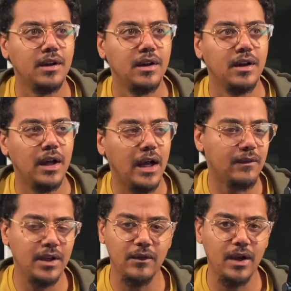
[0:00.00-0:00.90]
I've
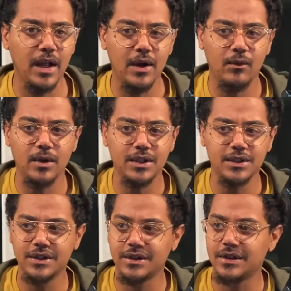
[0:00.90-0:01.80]
never had. It's
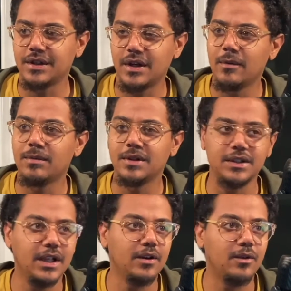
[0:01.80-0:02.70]
just a company
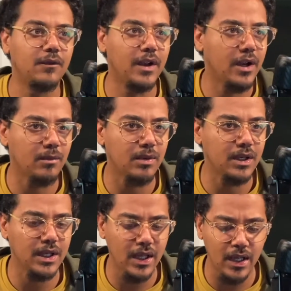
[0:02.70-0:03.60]
standard for everybody
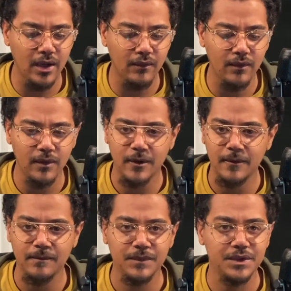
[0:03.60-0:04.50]
to have
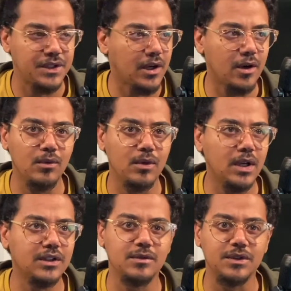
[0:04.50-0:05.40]
terrible
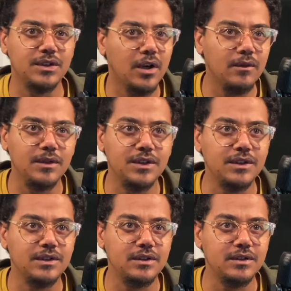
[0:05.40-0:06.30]
customer service,
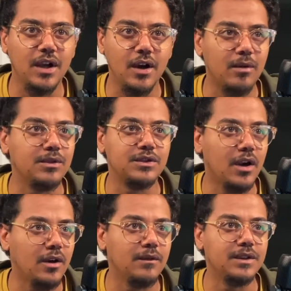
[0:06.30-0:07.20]
terrible
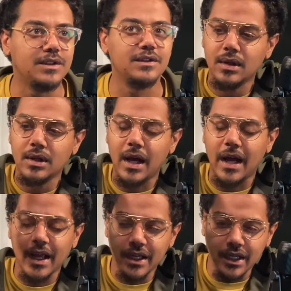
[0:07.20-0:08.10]
service. I
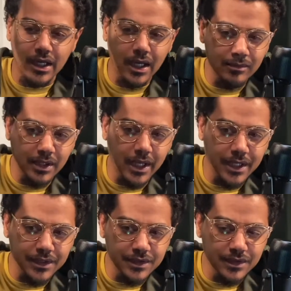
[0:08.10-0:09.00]
hated
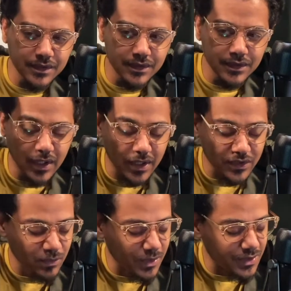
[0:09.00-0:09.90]
Comcast, so I
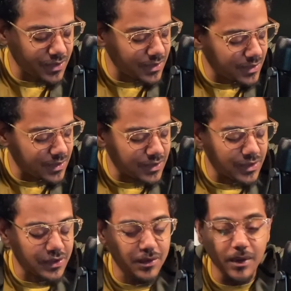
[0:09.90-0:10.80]
switched to
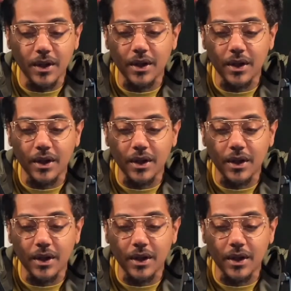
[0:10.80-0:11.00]
CenturyLink